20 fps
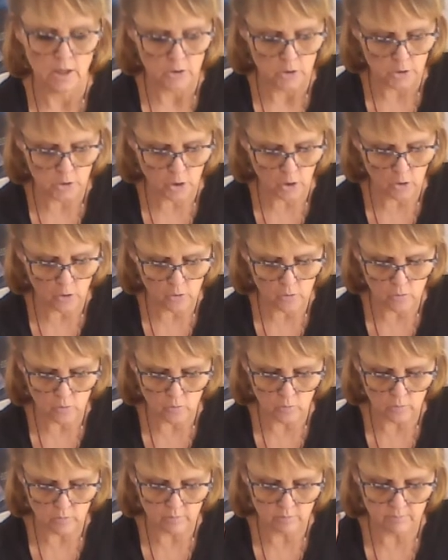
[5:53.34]
So
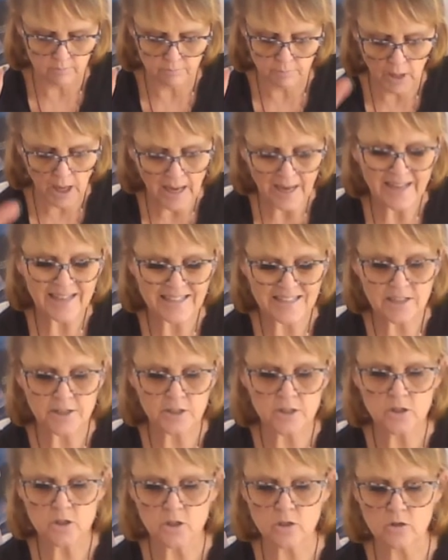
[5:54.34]
pay
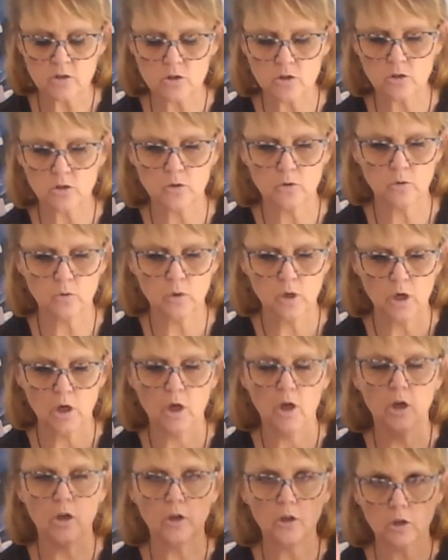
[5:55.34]
attention to
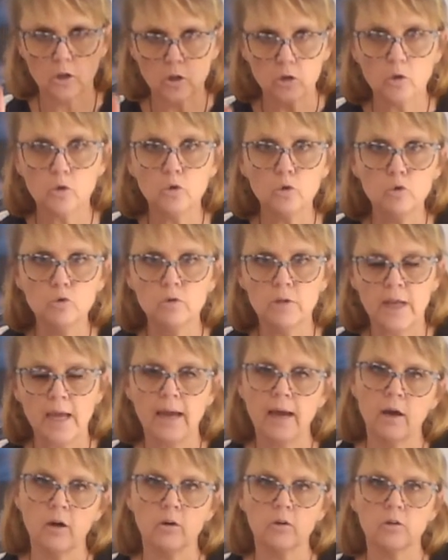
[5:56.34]
you
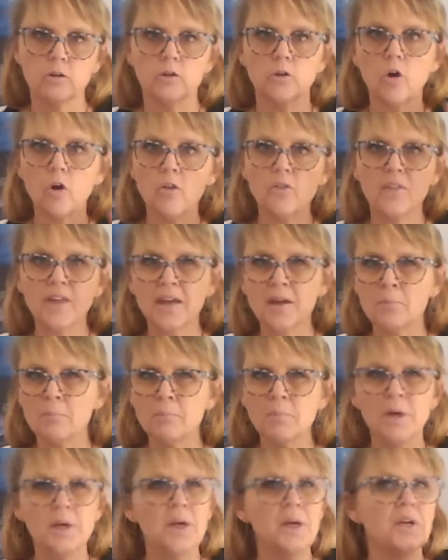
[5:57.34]
now, not
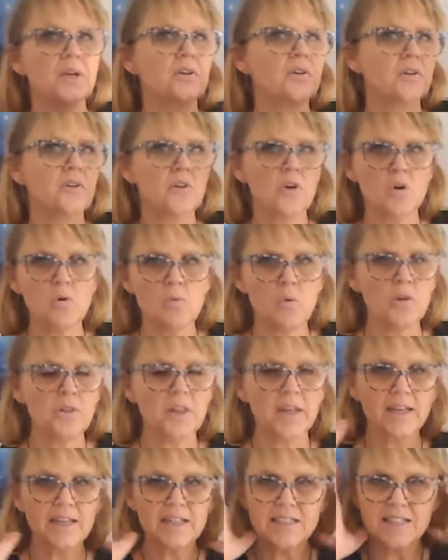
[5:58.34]
them, not what
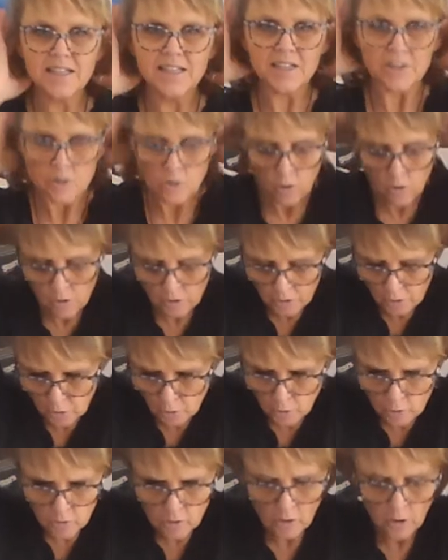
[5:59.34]
they did, not
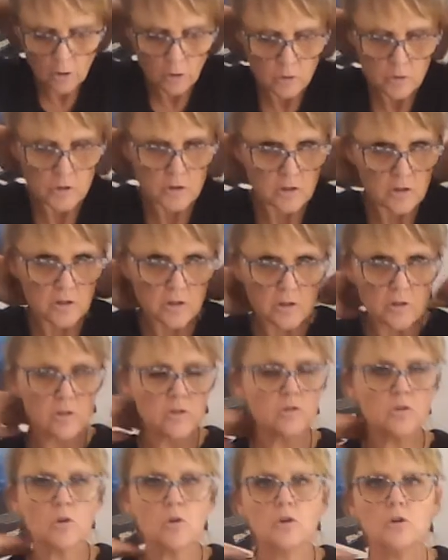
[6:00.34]
who
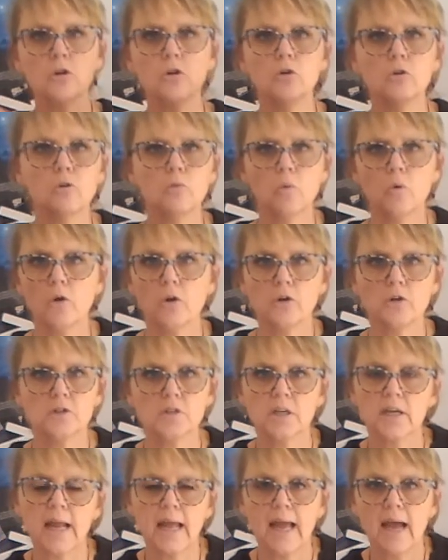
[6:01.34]
notices, not who works
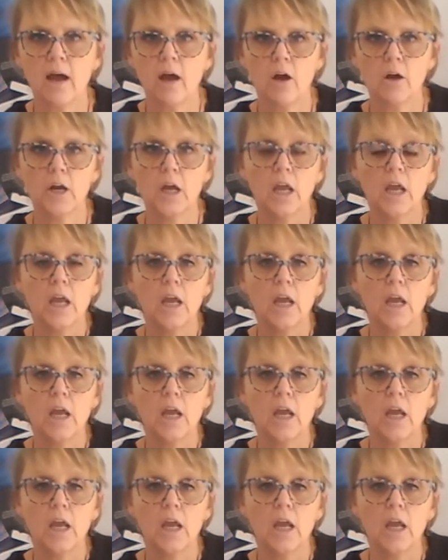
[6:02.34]
it out,